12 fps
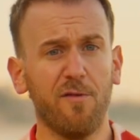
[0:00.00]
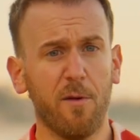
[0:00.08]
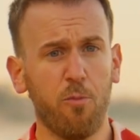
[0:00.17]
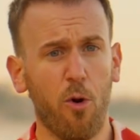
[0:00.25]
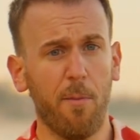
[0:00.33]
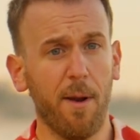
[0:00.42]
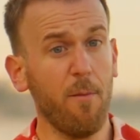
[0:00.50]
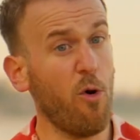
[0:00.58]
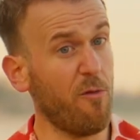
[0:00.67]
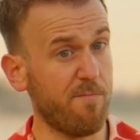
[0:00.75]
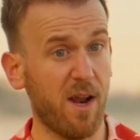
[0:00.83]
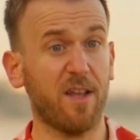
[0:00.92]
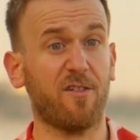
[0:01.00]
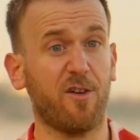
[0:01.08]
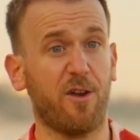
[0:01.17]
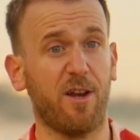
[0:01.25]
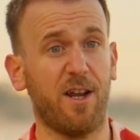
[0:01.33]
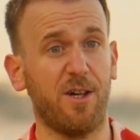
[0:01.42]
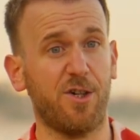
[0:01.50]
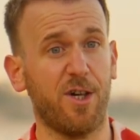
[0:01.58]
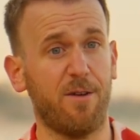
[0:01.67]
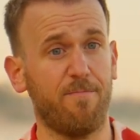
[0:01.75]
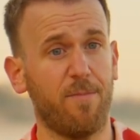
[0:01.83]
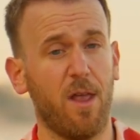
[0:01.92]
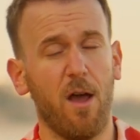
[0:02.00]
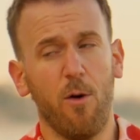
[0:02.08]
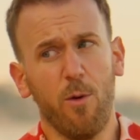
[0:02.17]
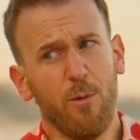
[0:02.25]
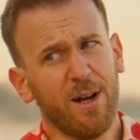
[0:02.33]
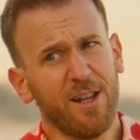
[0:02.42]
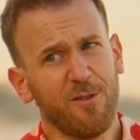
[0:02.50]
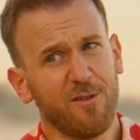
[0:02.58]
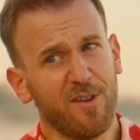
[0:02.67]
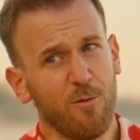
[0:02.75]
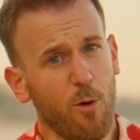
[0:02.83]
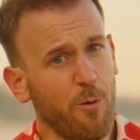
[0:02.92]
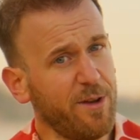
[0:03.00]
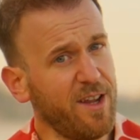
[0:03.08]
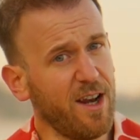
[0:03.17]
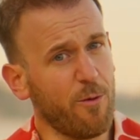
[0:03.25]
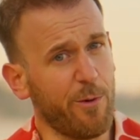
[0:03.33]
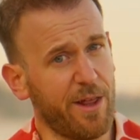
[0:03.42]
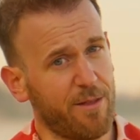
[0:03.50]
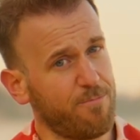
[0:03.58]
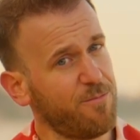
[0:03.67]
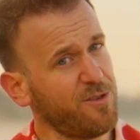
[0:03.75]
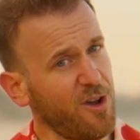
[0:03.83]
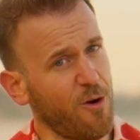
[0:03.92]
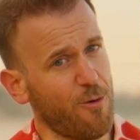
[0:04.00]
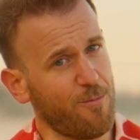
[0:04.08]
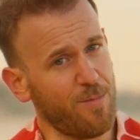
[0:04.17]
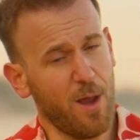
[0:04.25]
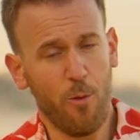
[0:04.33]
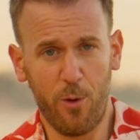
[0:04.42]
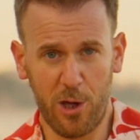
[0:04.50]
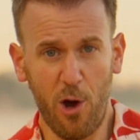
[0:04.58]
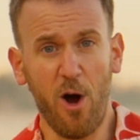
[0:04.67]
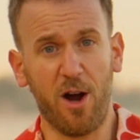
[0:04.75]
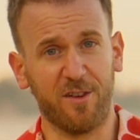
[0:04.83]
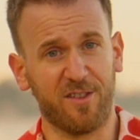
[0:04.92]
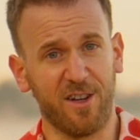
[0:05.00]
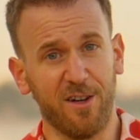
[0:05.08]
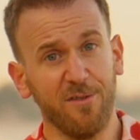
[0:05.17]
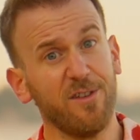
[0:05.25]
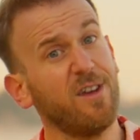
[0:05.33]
the problem of blood circulation. We wanted to see what we're dealing with, so we got ourselves